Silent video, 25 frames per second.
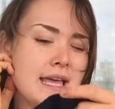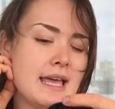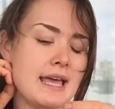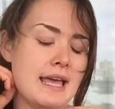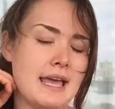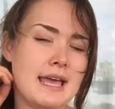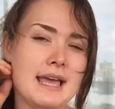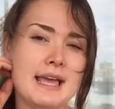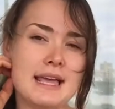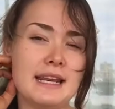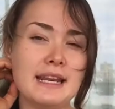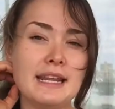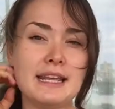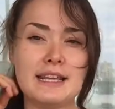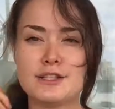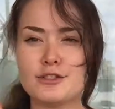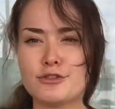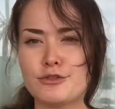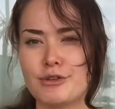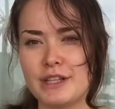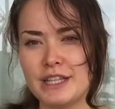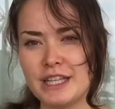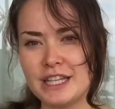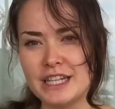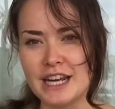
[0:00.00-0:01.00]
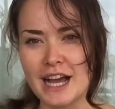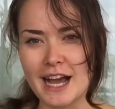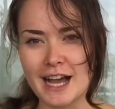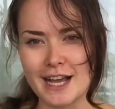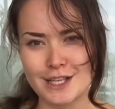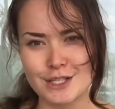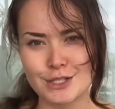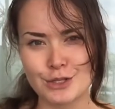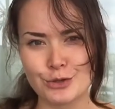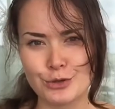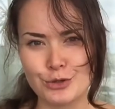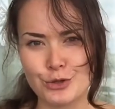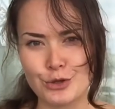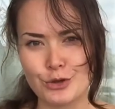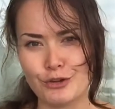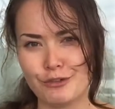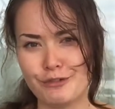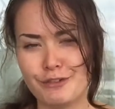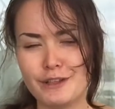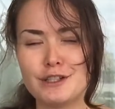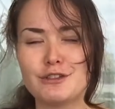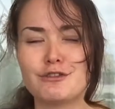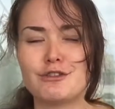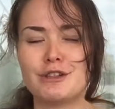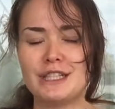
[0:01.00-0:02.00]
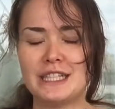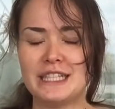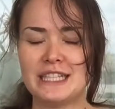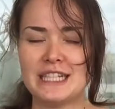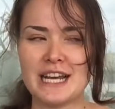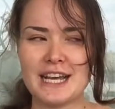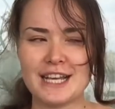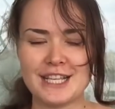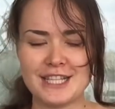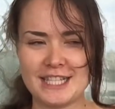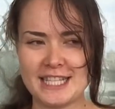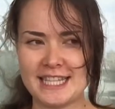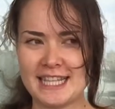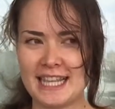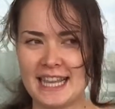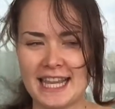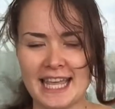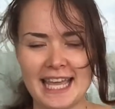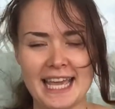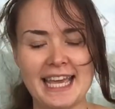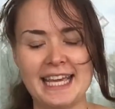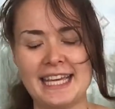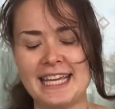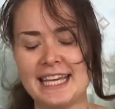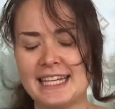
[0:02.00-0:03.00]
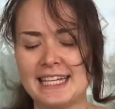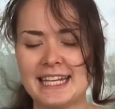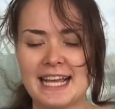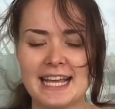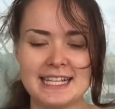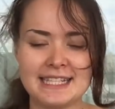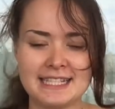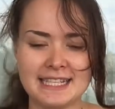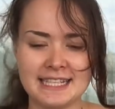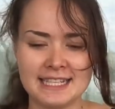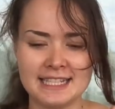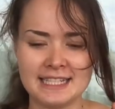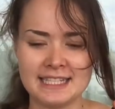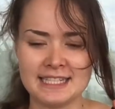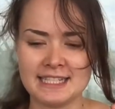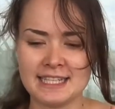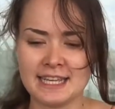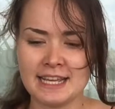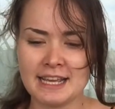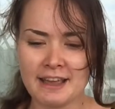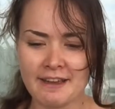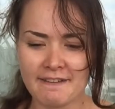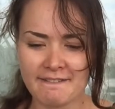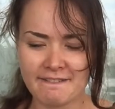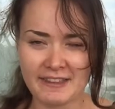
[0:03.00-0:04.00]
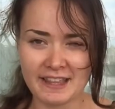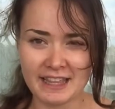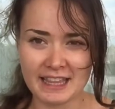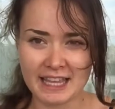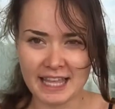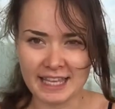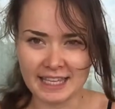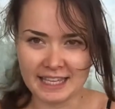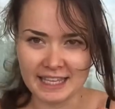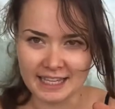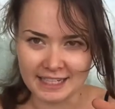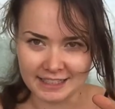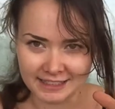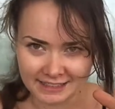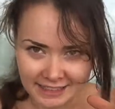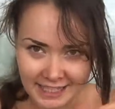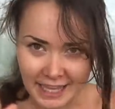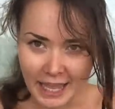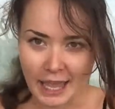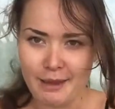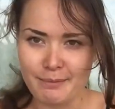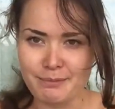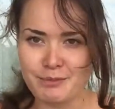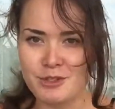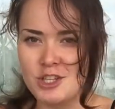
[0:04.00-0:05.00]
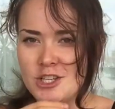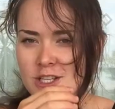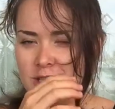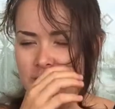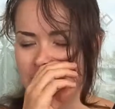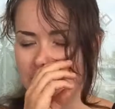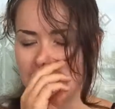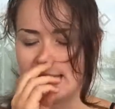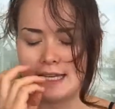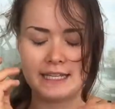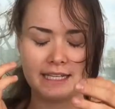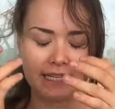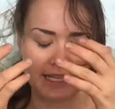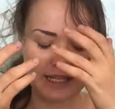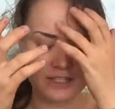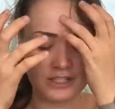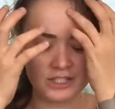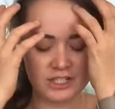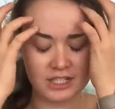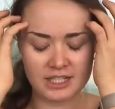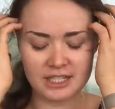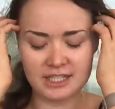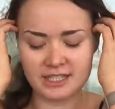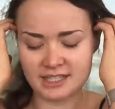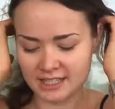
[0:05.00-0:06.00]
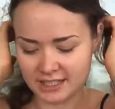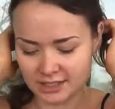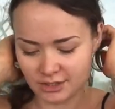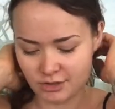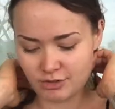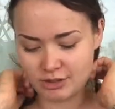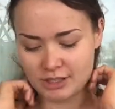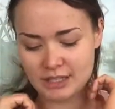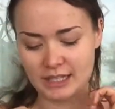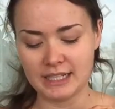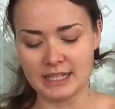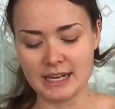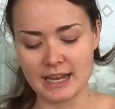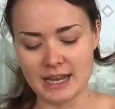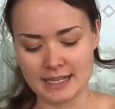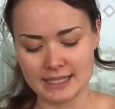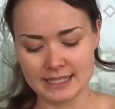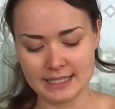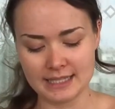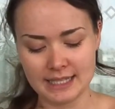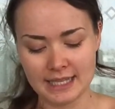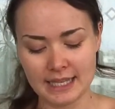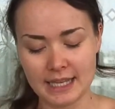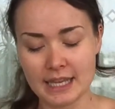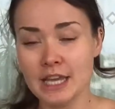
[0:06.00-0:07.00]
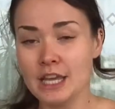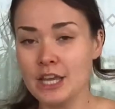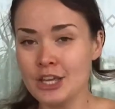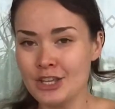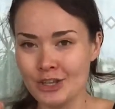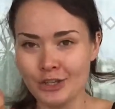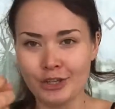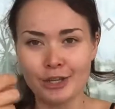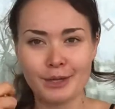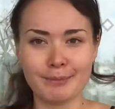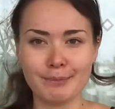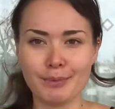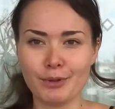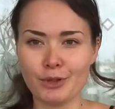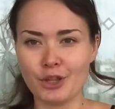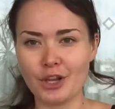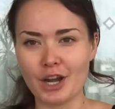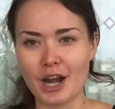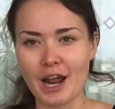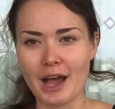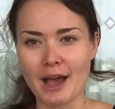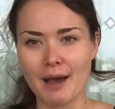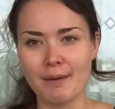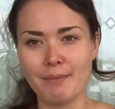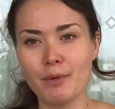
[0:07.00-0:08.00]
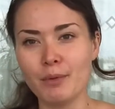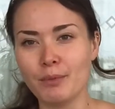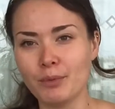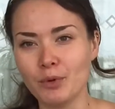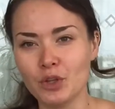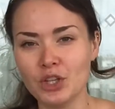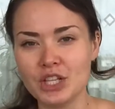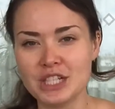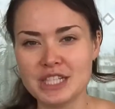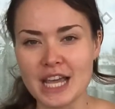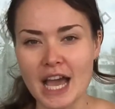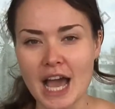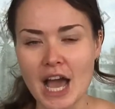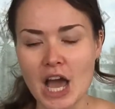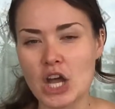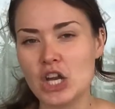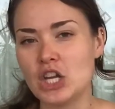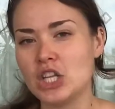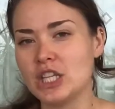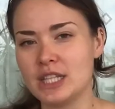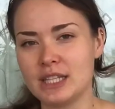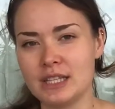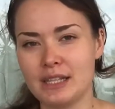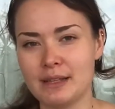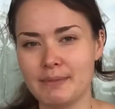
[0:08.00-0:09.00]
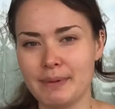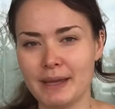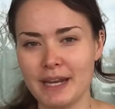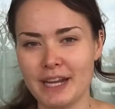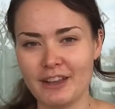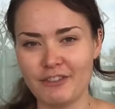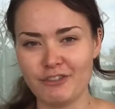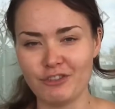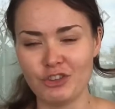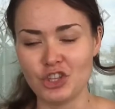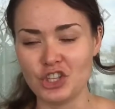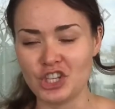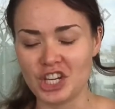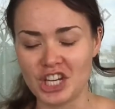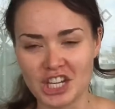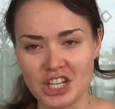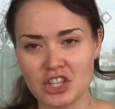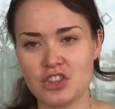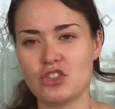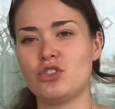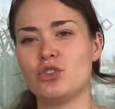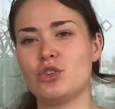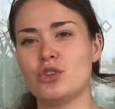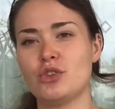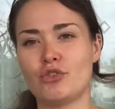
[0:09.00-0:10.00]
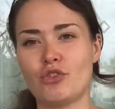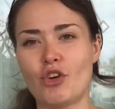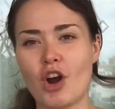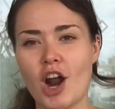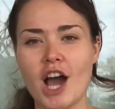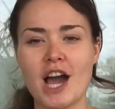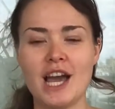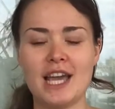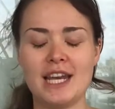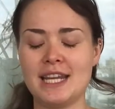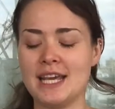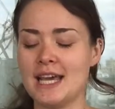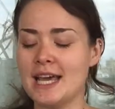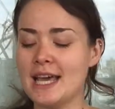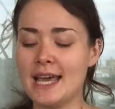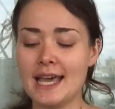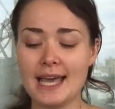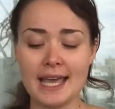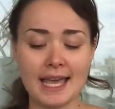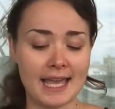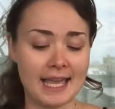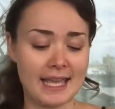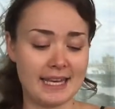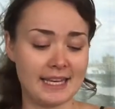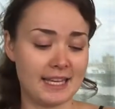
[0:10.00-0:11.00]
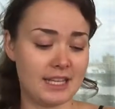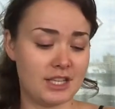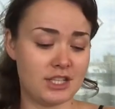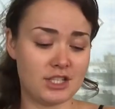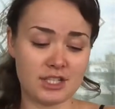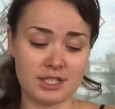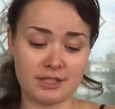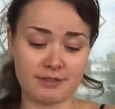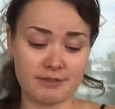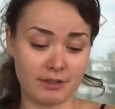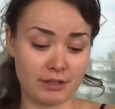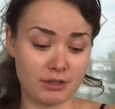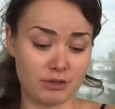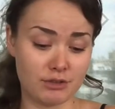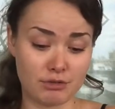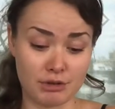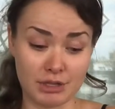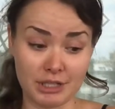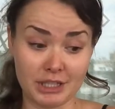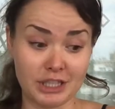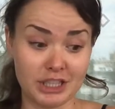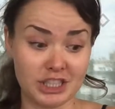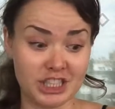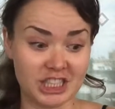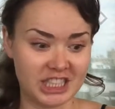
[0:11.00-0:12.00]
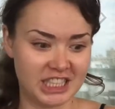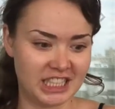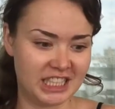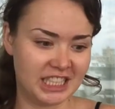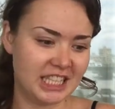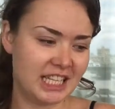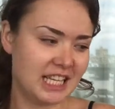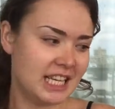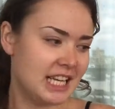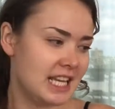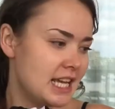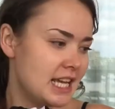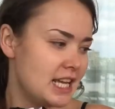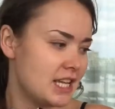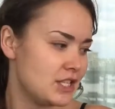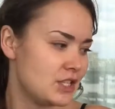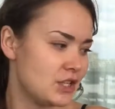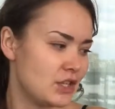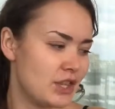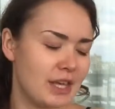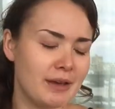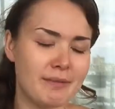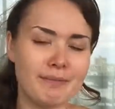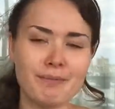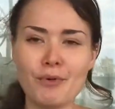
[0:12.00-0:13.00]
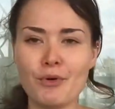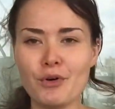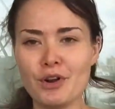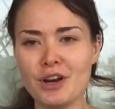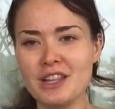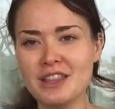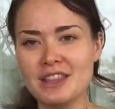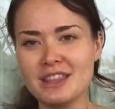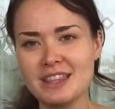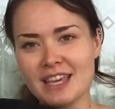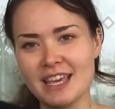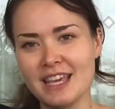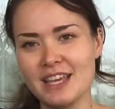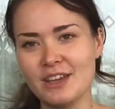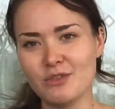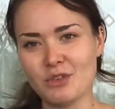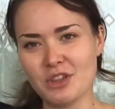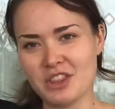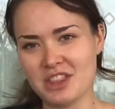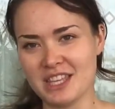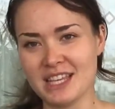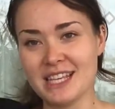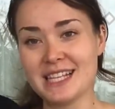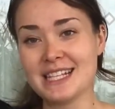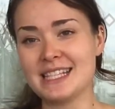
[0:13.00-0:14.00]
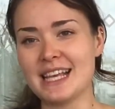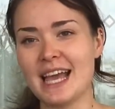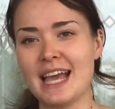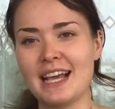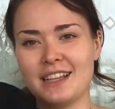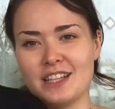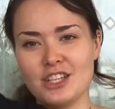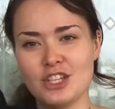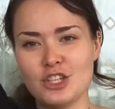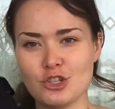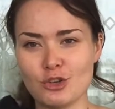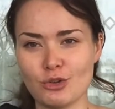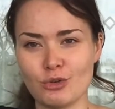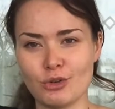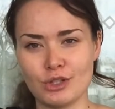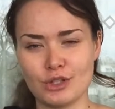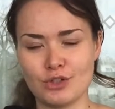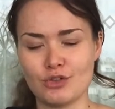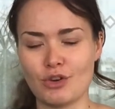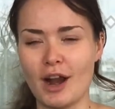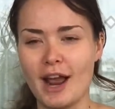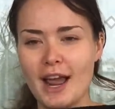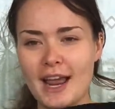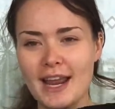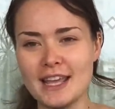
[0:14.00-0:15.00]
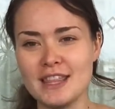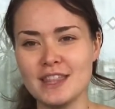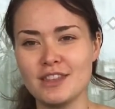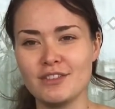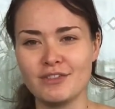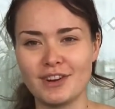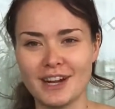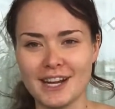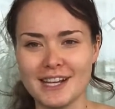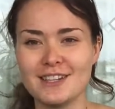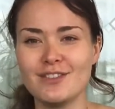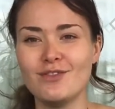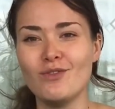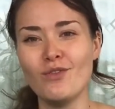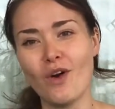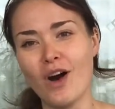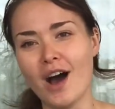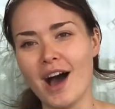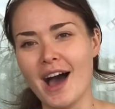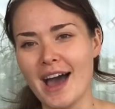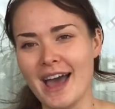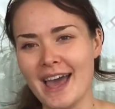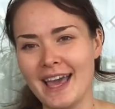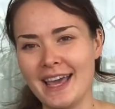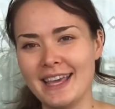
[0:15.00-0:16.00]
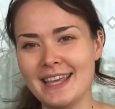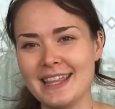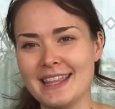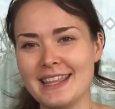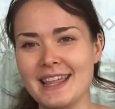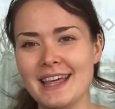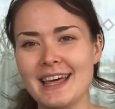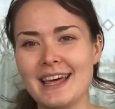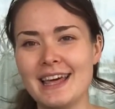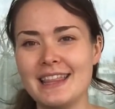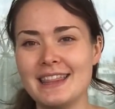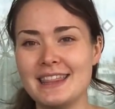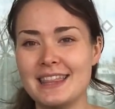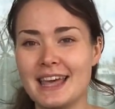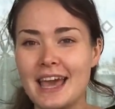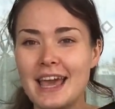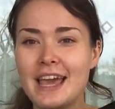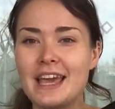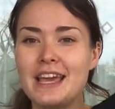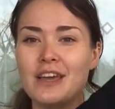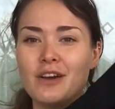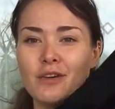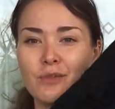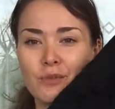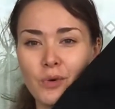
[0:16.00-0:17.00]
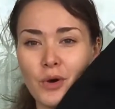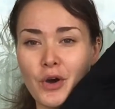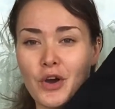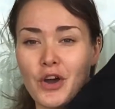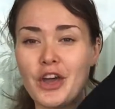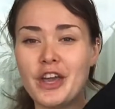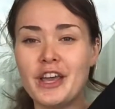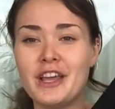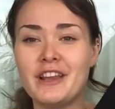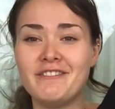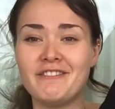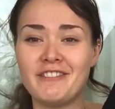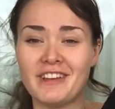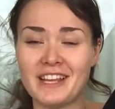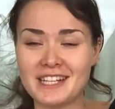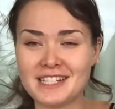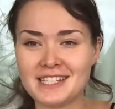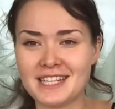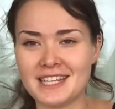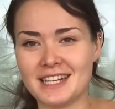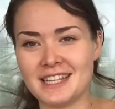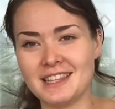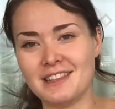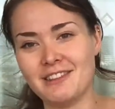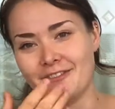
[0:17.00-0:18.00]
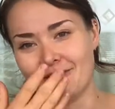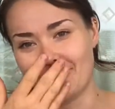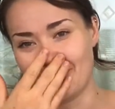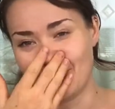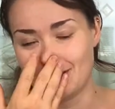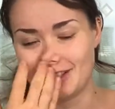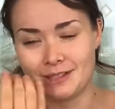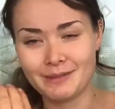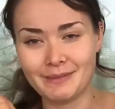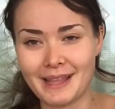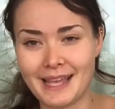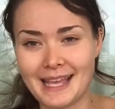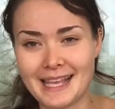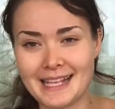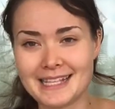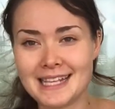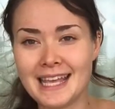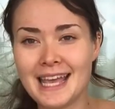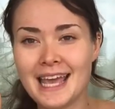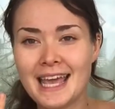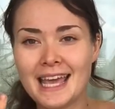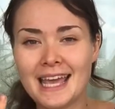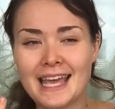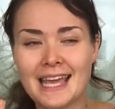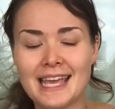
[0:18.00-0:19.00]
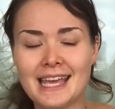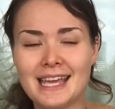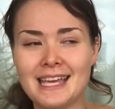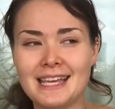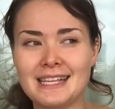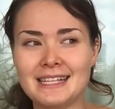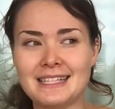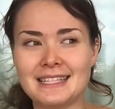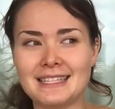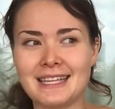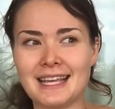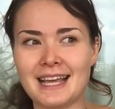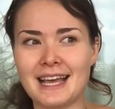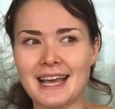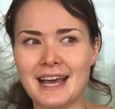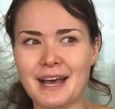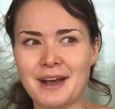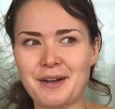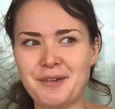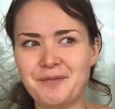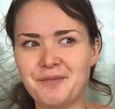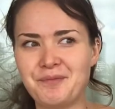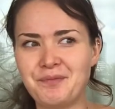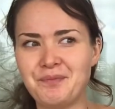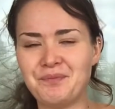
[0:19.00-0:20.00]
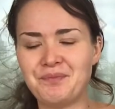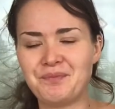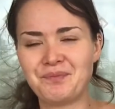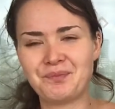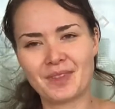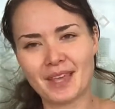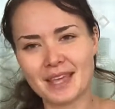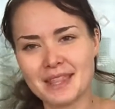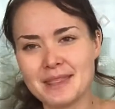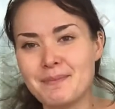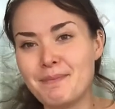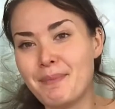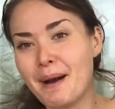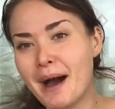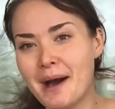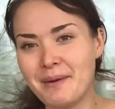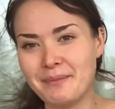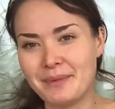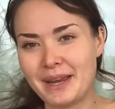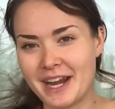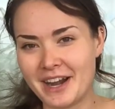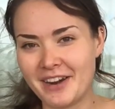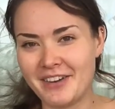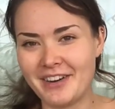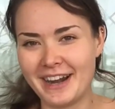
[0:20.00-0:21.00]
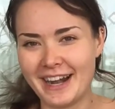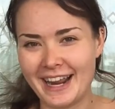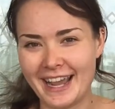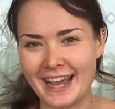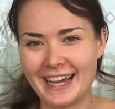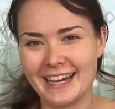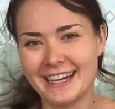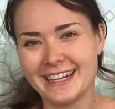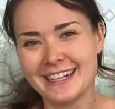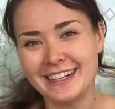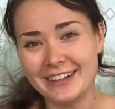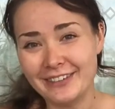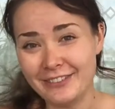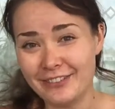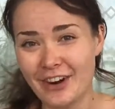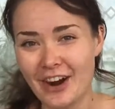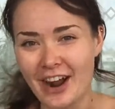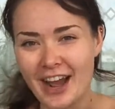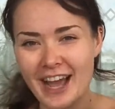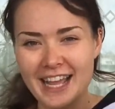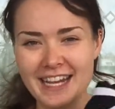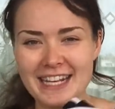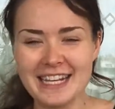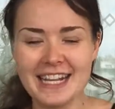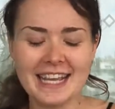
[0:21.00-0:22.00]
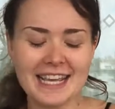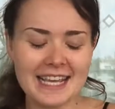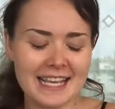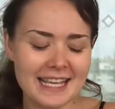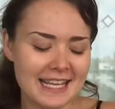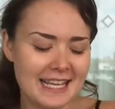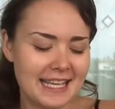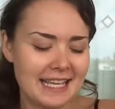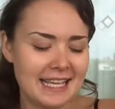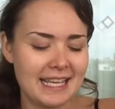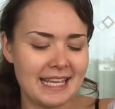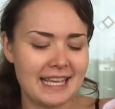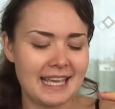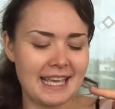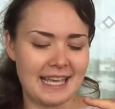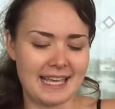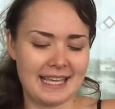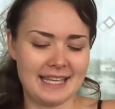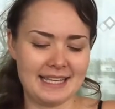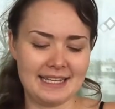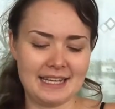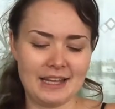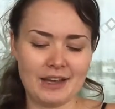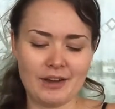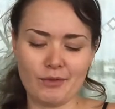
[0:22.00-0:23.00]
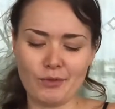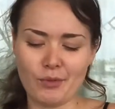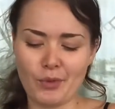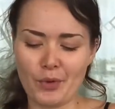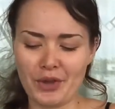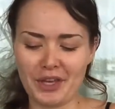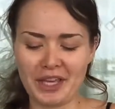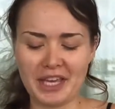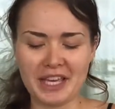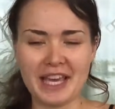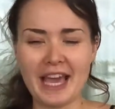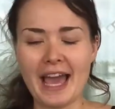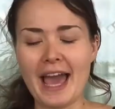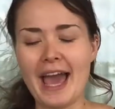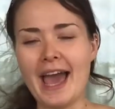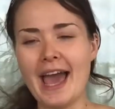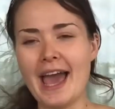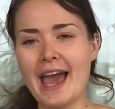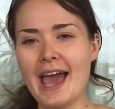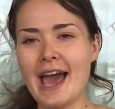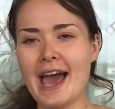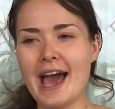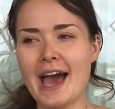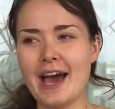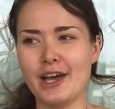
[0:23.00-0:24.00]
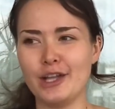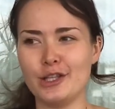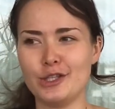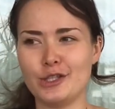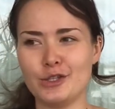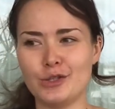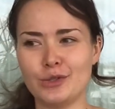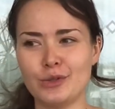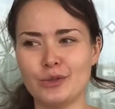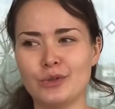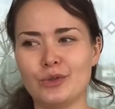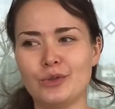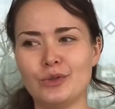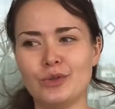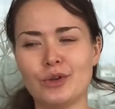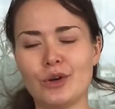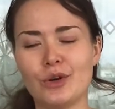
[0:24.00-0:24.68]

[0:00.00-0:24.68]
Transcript: and it's really nice on you. It feels really nice on the leg. It doesn't feel like it captures it. It just sits really nicely. You can pull it up or pull it down a little bit if you need it through the ride, and it just feels really good. So the important thing with these cycling shorts, right, and the reason why they were invented in the first place is the bum area, right, and working out how to